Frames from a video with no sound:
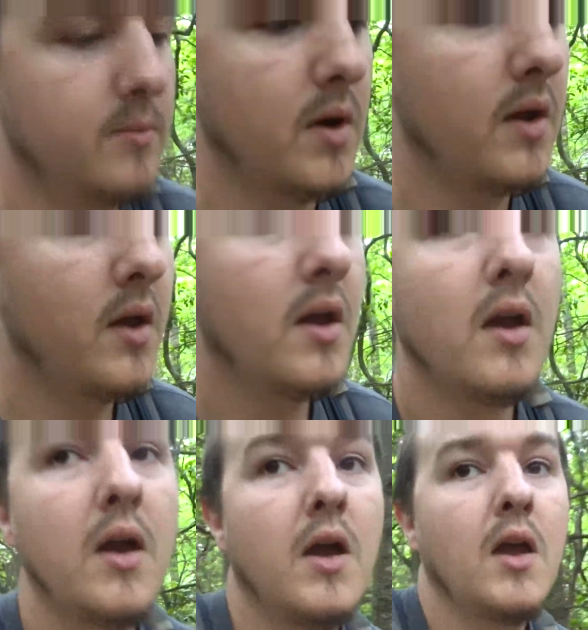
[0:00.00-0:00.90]
But
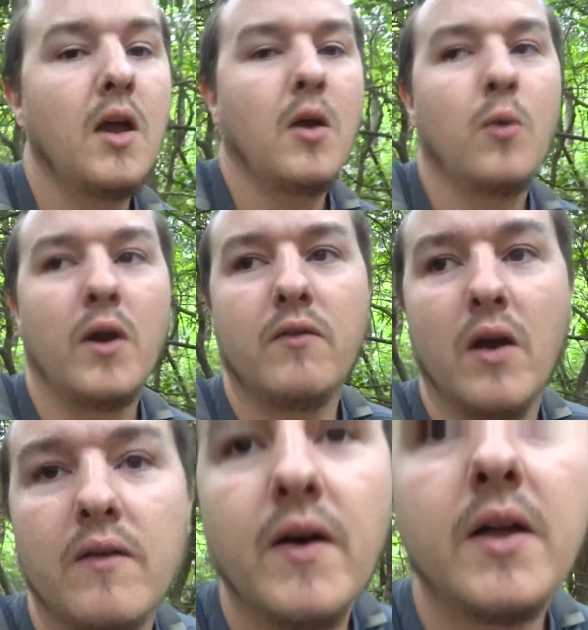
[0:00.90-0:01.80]
whenever
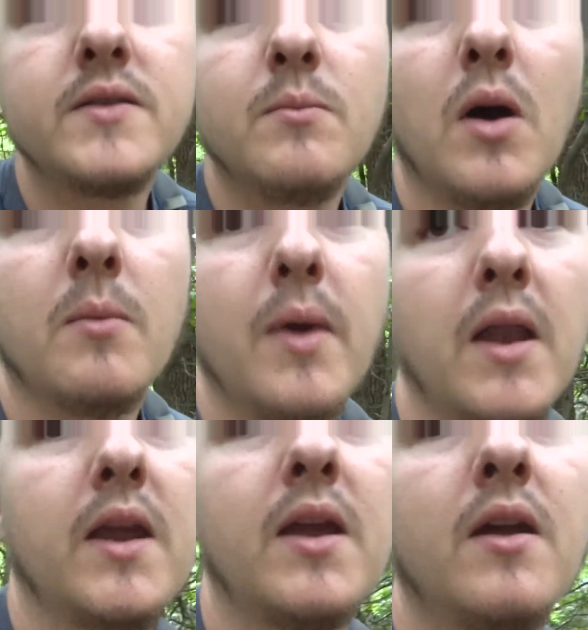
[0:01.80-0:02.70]
I find some buck
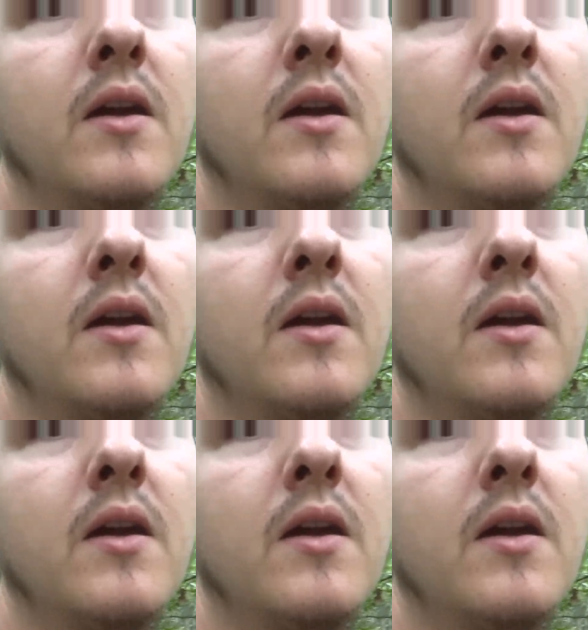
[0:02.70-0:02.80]
bedding,